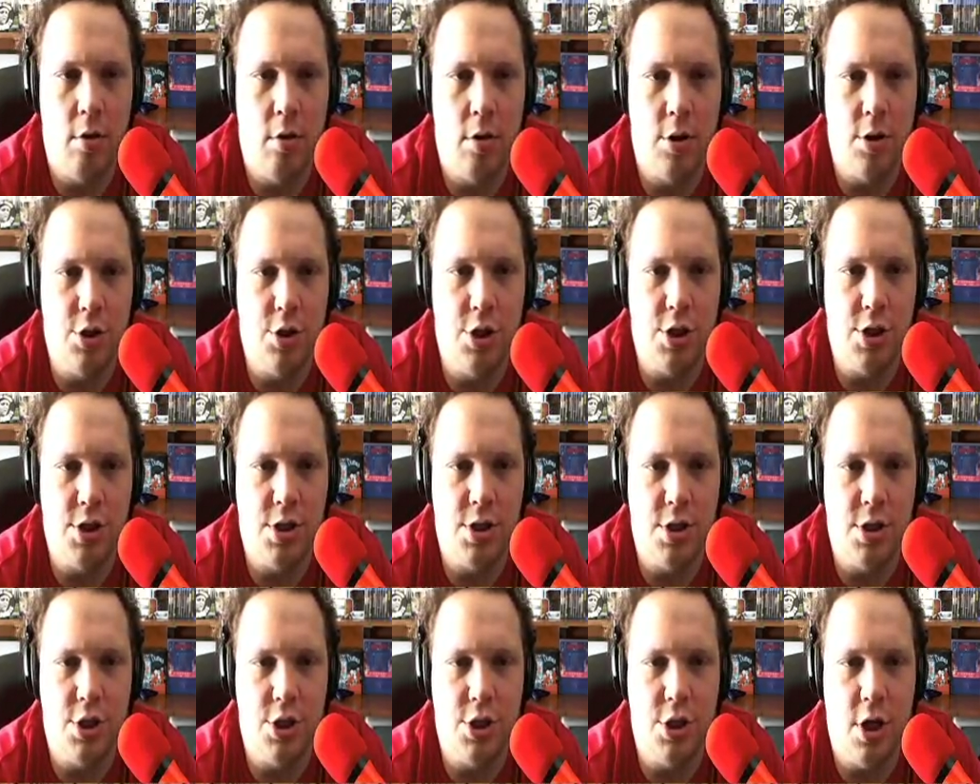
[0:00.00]
Just
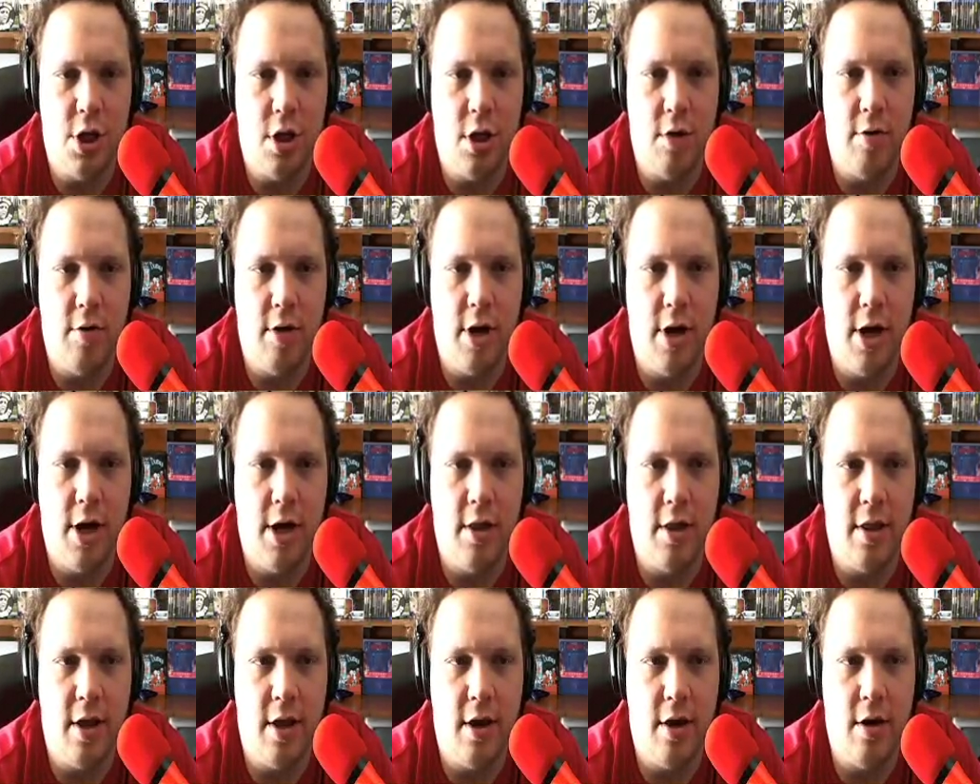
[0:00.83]
the shot right
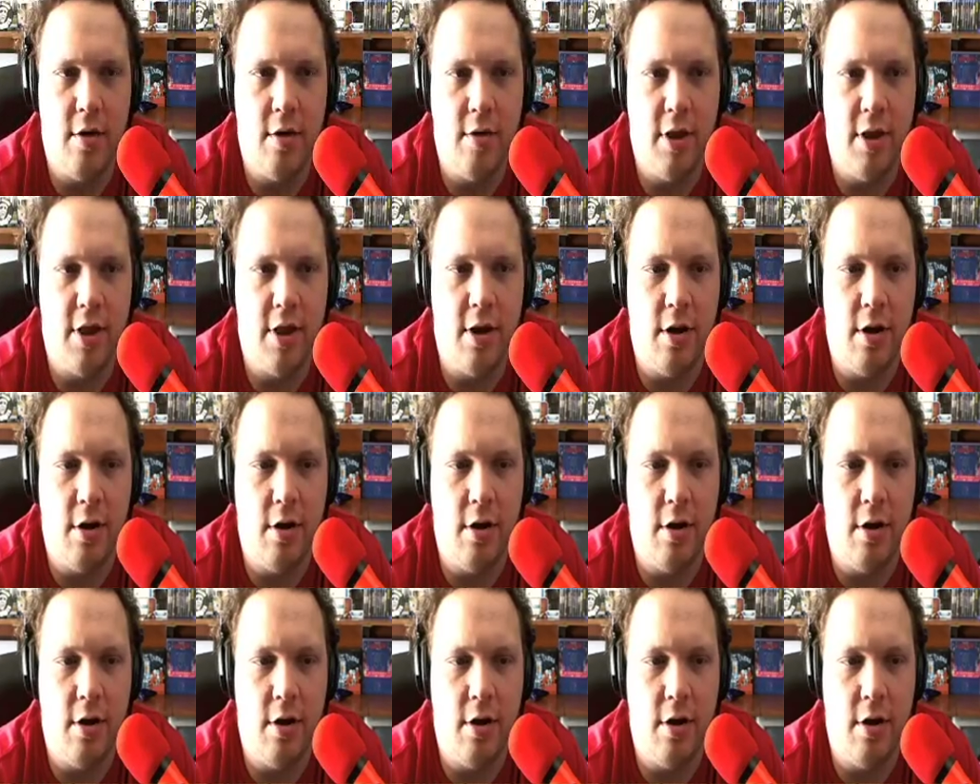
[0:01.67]
there, right there.